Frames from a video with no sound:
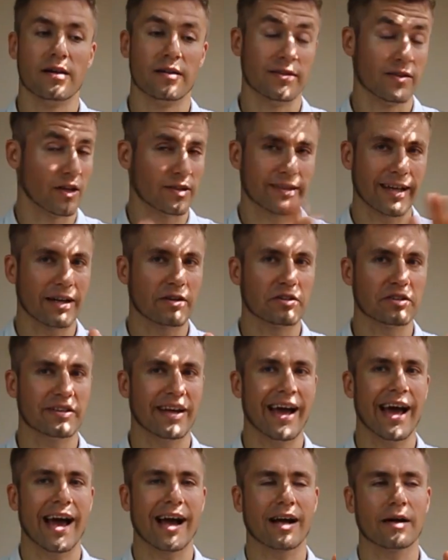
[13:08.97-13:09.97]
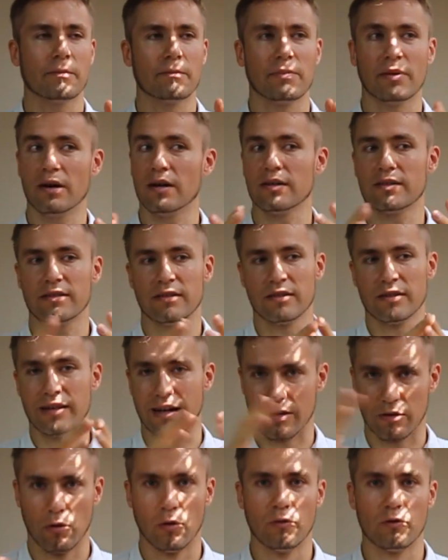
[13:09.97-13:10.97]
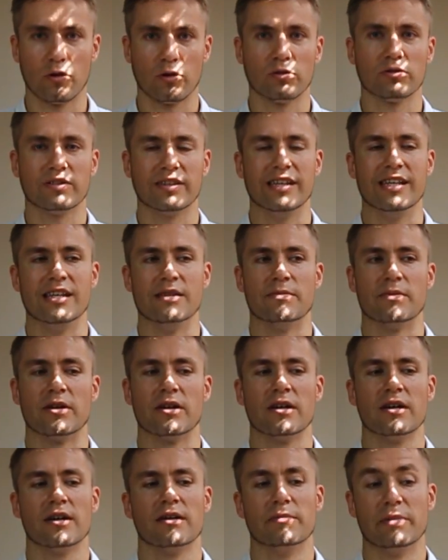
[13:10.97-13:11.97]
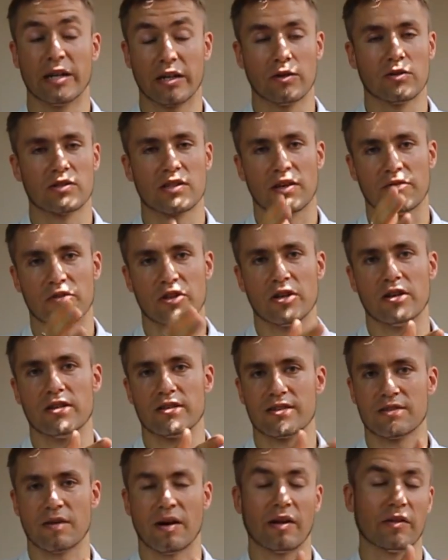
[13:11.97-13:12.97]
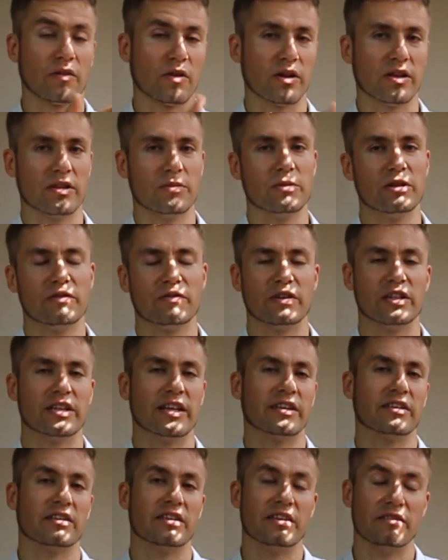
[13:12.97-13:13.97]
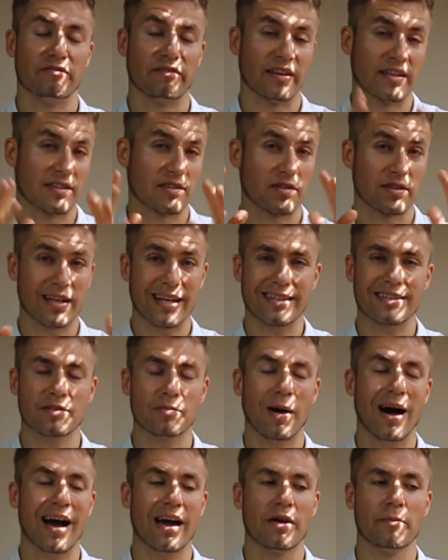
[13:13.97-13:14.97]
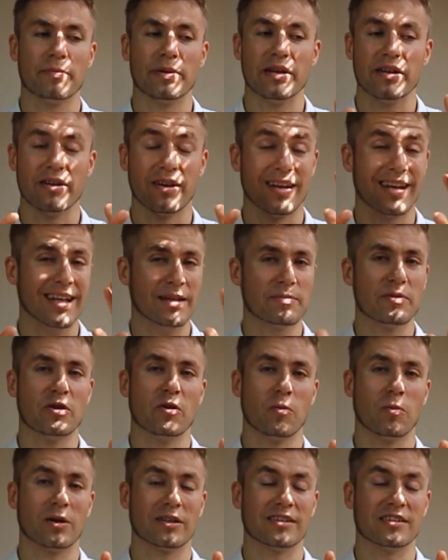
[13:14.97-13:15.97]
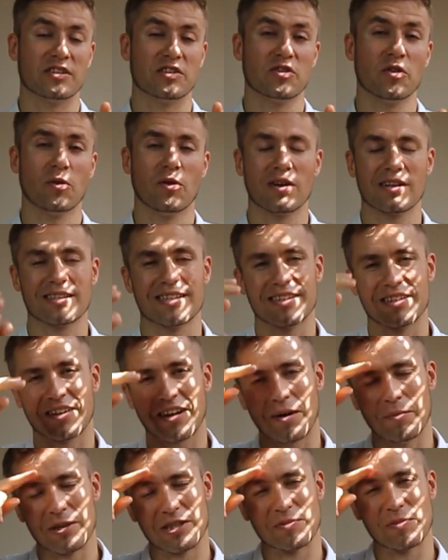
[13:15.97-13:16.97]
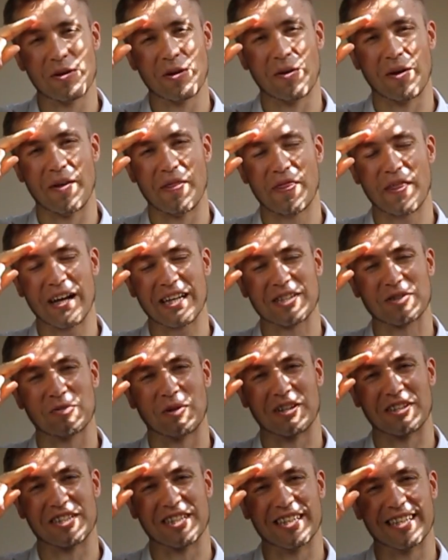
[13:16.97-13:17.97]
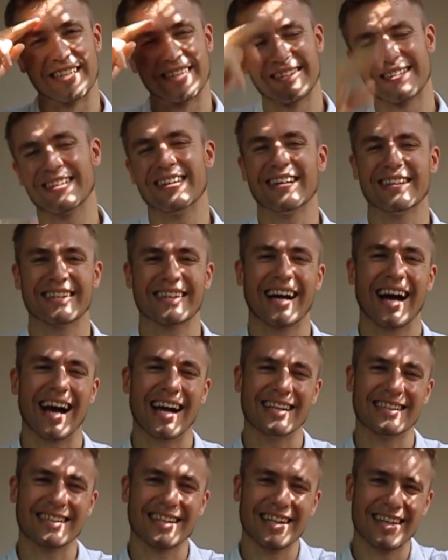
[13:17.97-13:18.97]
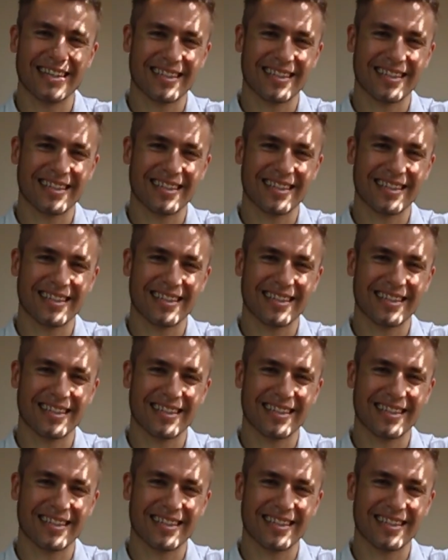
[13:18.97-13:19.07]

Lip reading: Not their attack, but their overall team, because of the strengthening the midfield and the defense. So that's my opinion. Let me know what is yours in the comments below, and thanks for watching. See you later, guys.